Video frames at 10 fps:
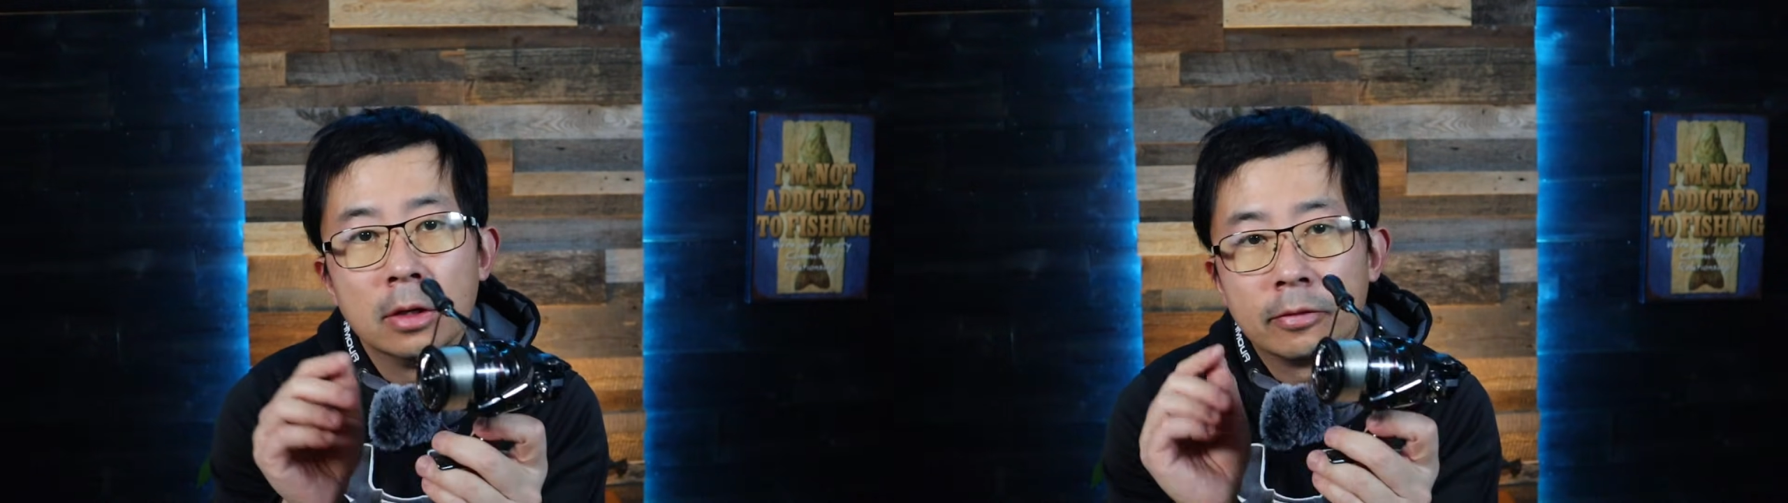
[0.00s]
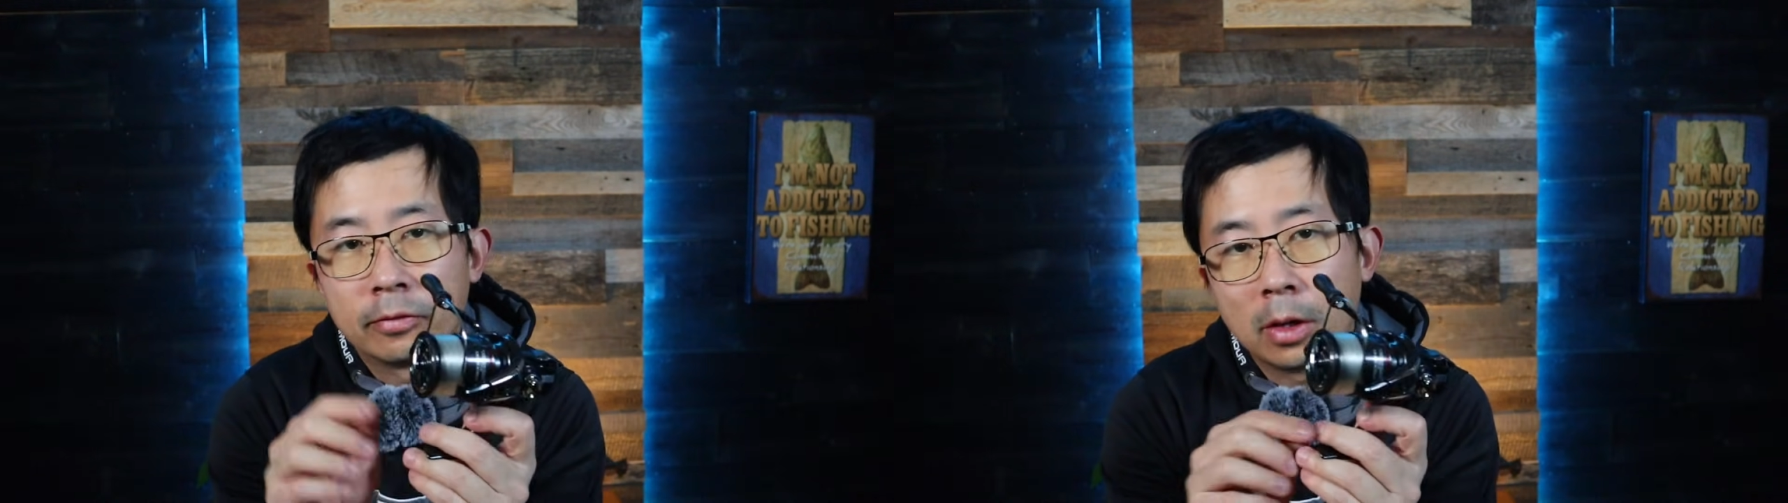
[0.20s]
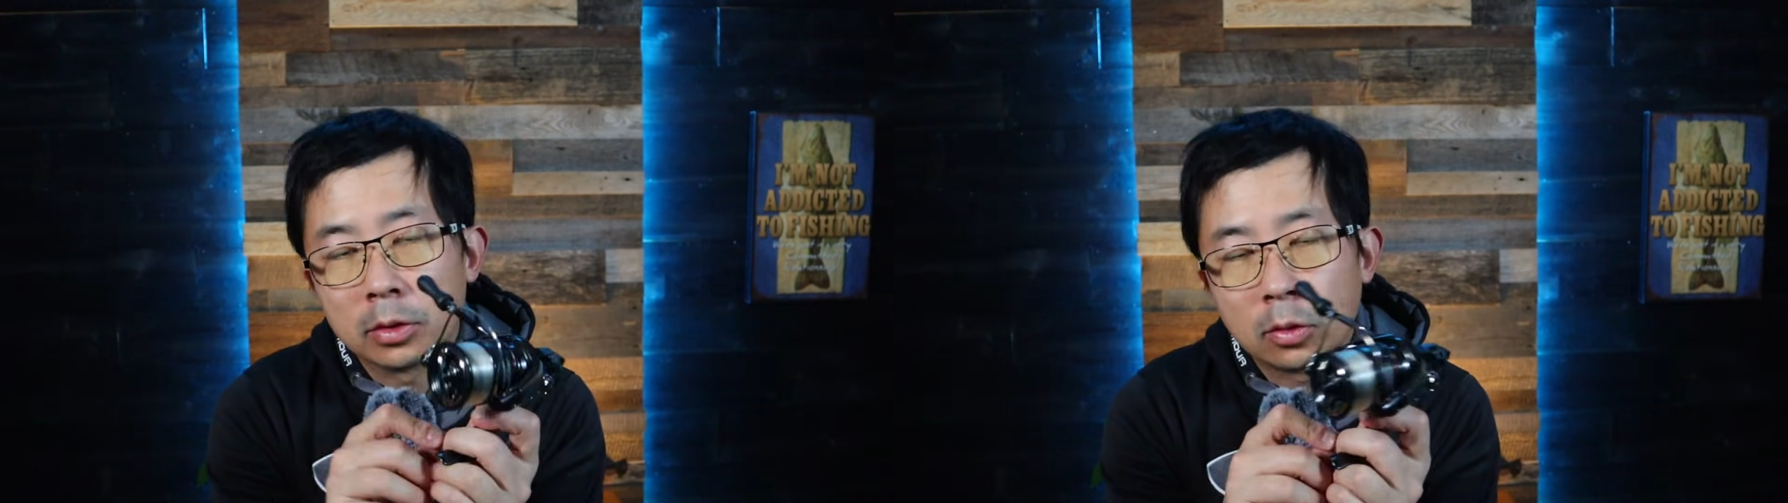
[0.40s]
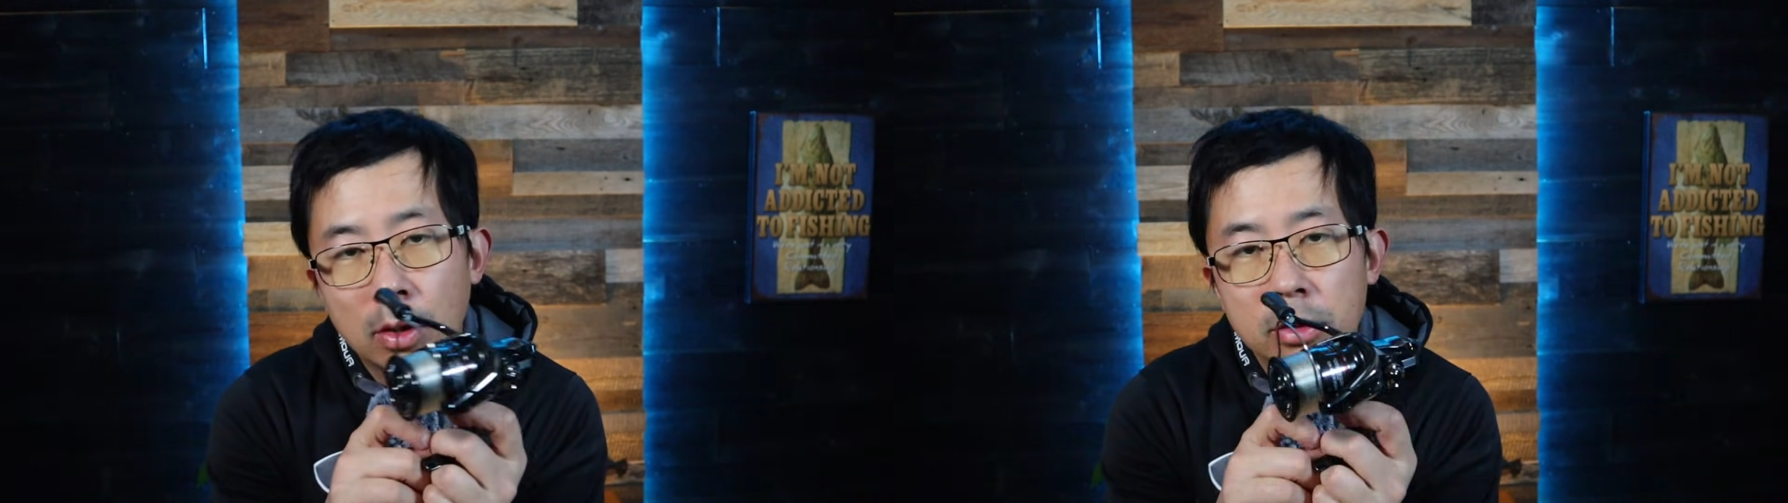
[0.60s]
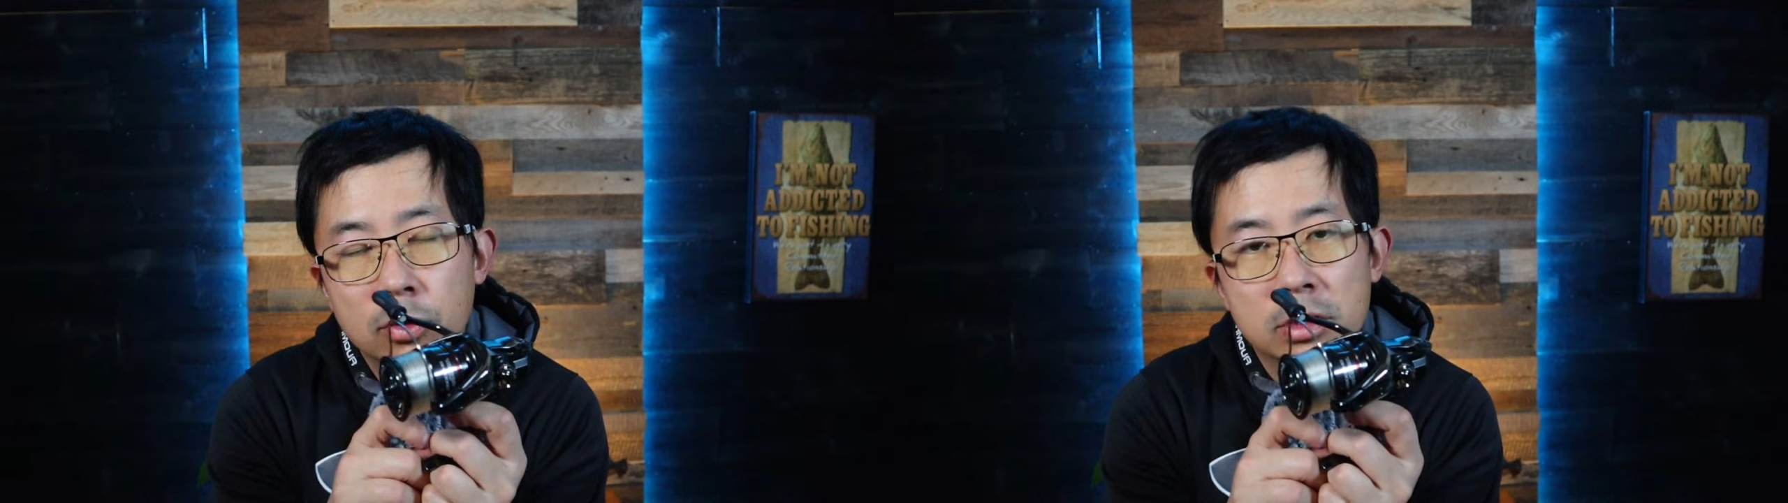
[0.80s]
from the
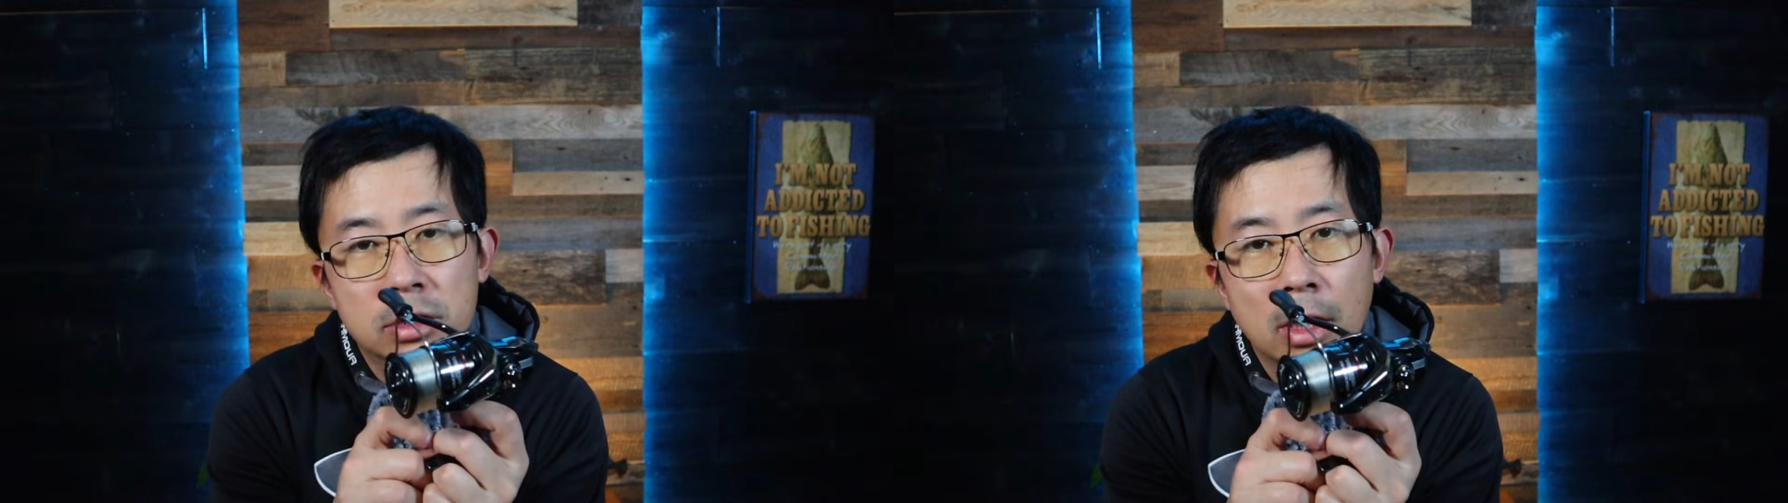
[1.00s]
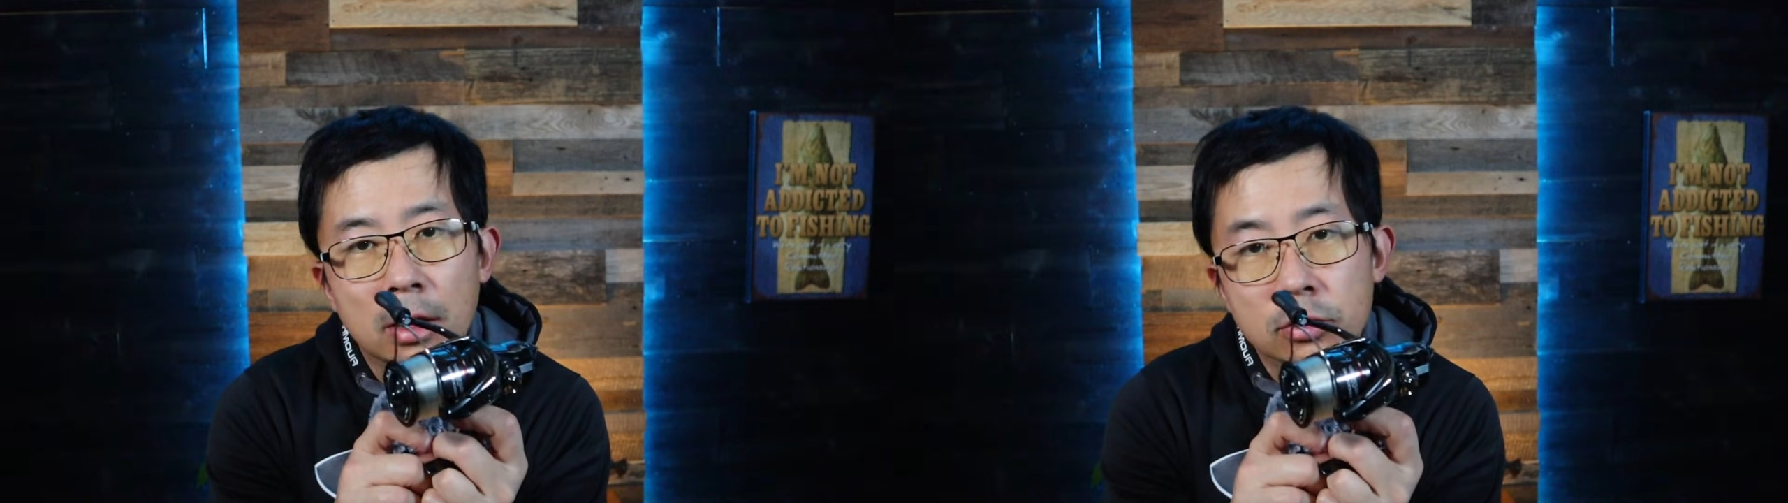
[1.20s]
22 Stella